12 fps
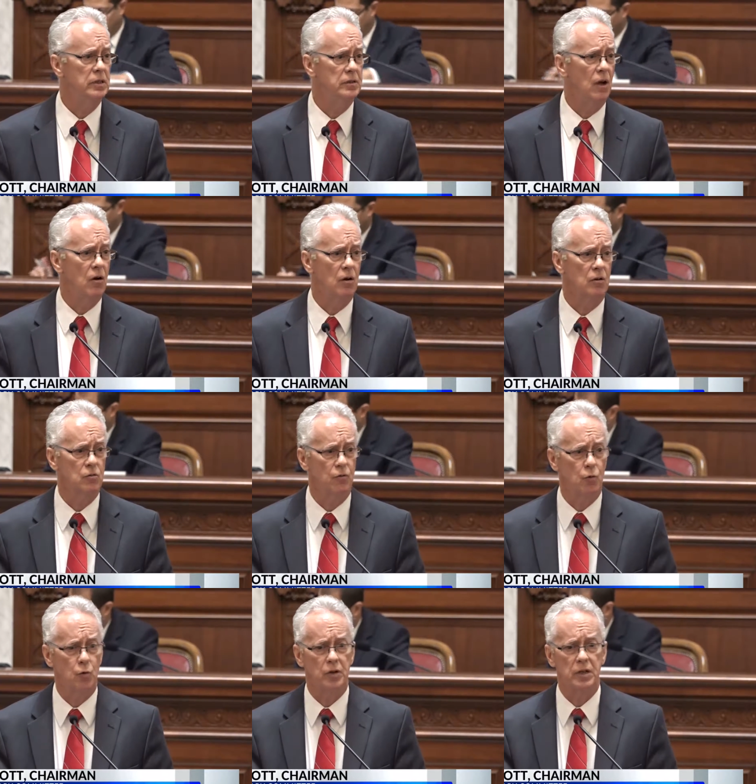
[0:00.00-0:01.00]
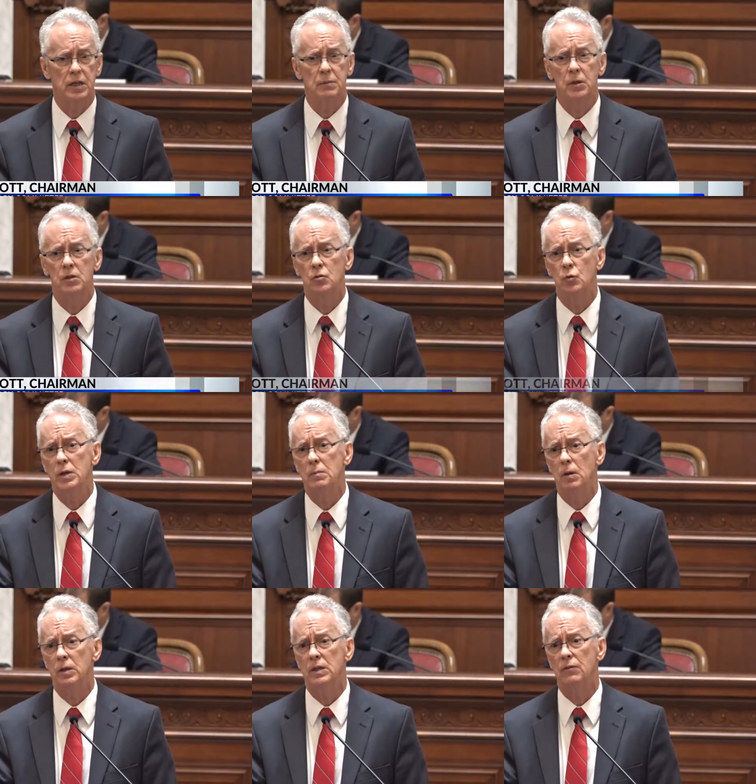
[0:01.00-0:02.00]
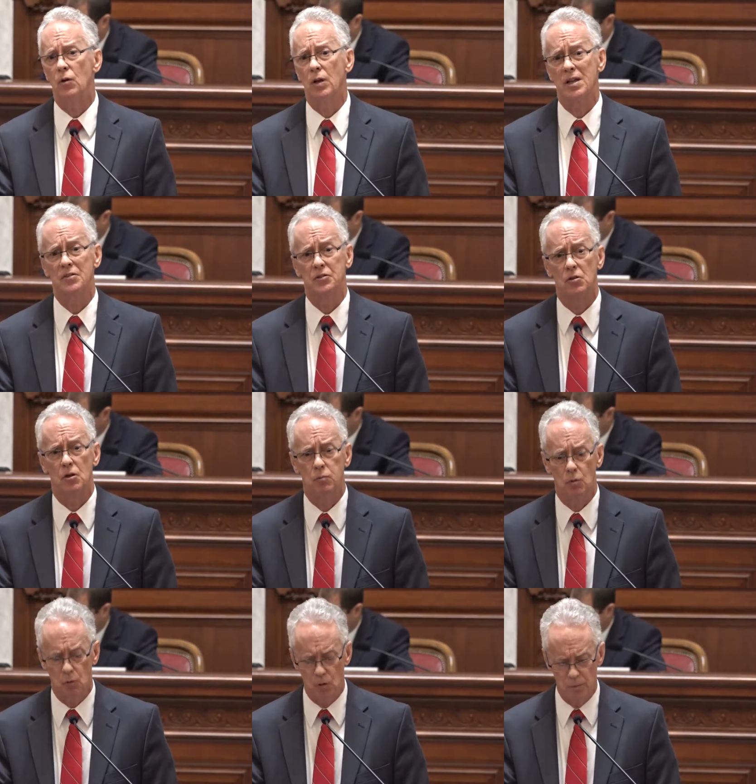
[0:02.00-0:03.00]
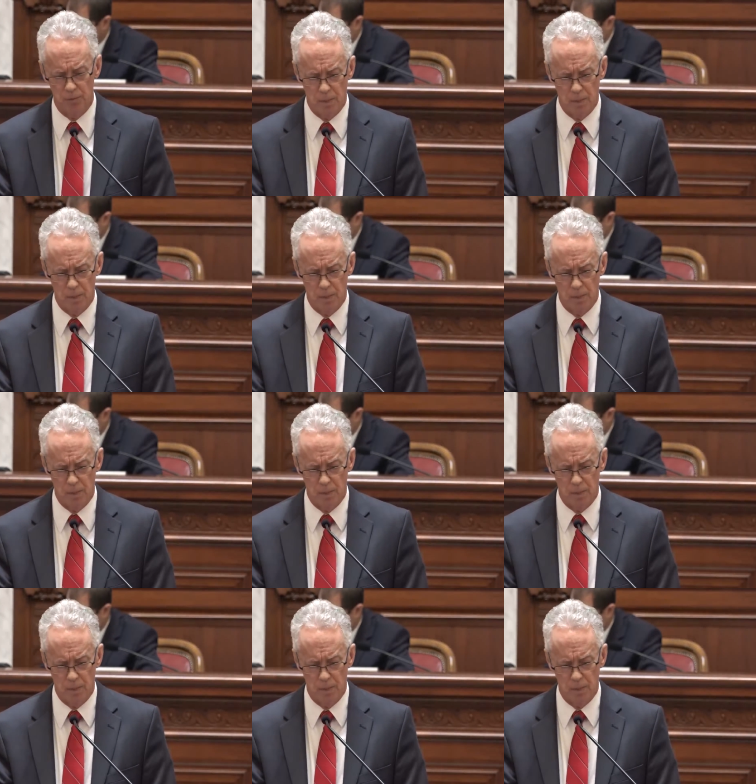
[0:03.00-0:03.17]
in Article 14, but who we believe are less culpable,